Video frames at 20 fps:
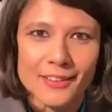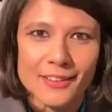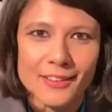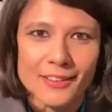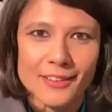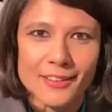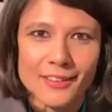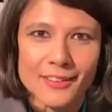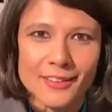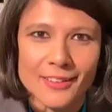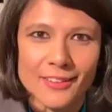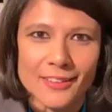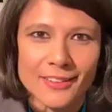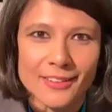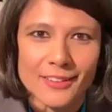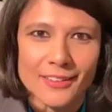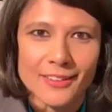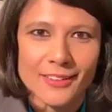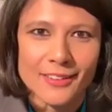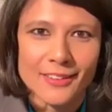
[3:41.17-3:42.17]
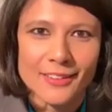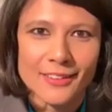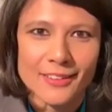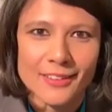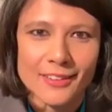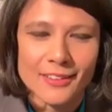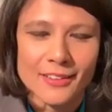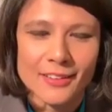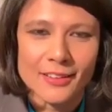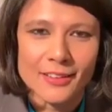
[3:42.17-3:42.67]

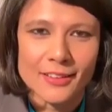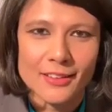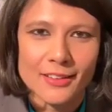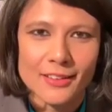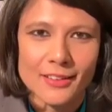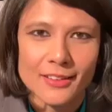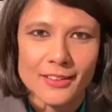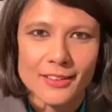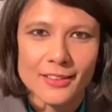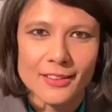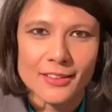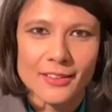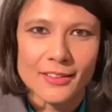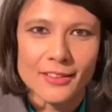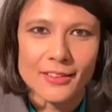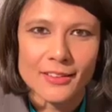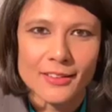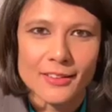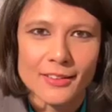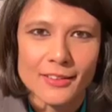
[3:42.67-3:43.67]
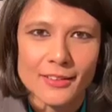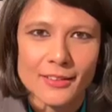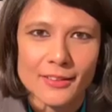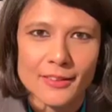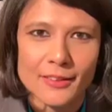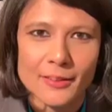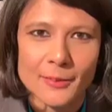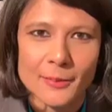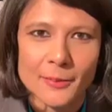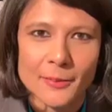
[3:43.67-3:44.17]

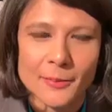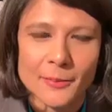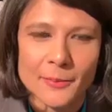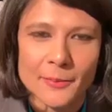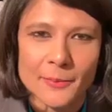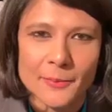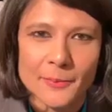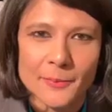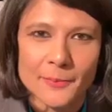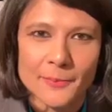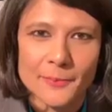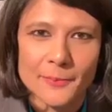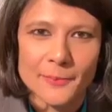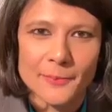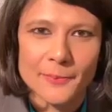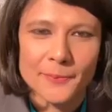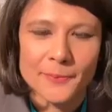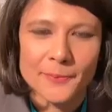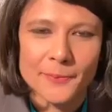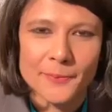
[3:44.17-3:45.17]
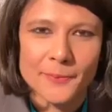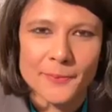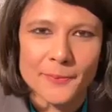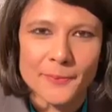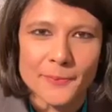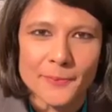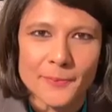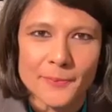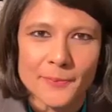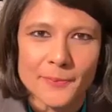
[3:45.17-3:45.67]

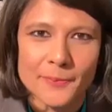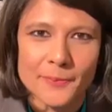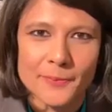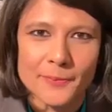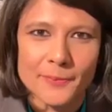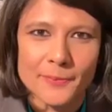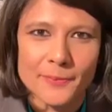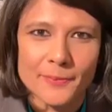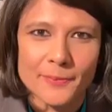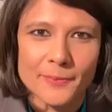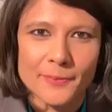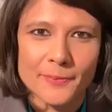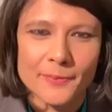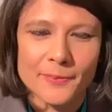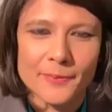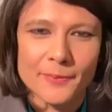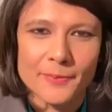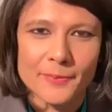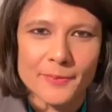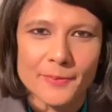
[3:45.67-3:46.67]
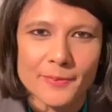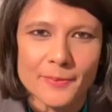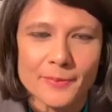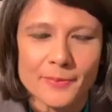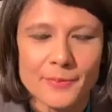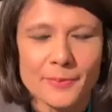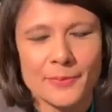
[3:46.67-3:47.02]
(silent)